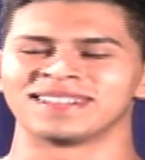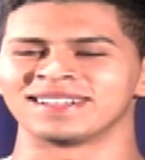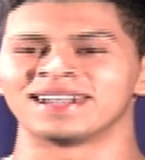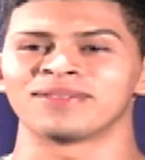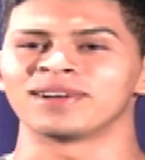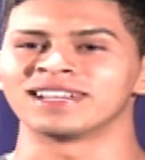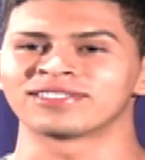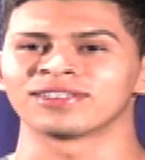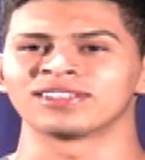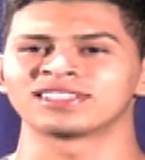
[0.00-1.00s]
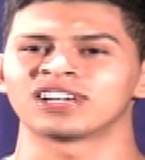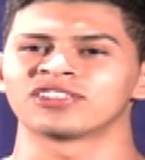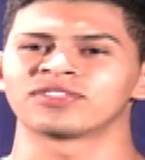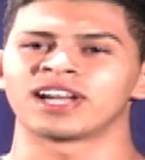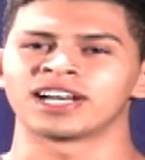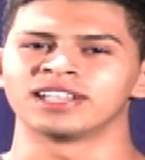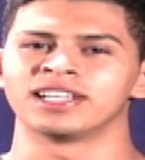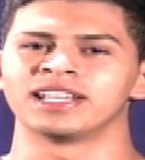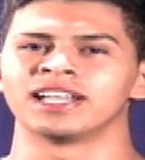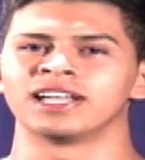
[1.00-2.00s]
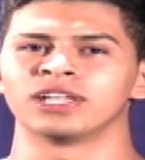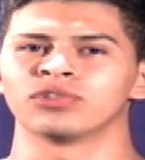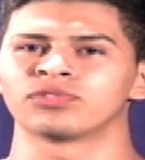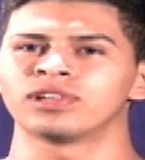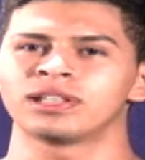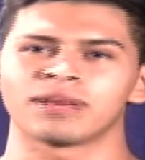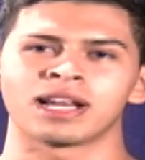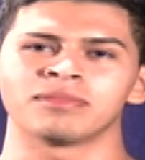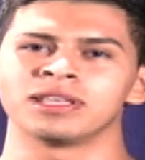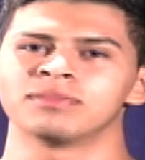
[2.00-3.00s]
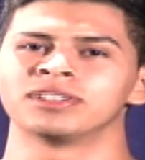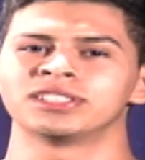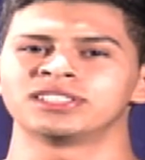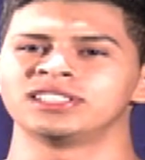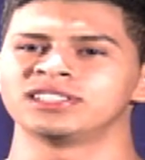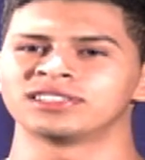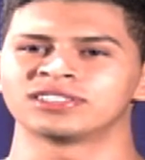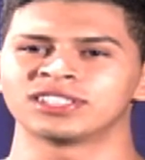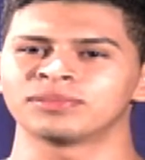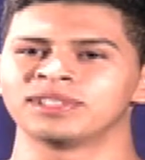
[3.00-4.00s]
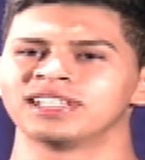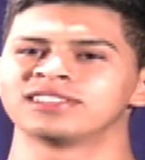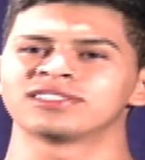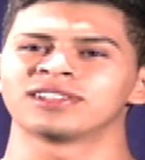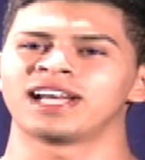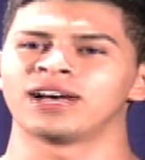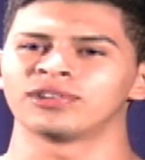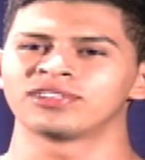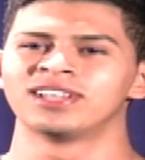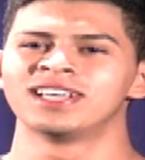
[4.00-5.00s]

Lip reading: Anyway, so the tires flattened, and then he was really mad at me, but she took me into the house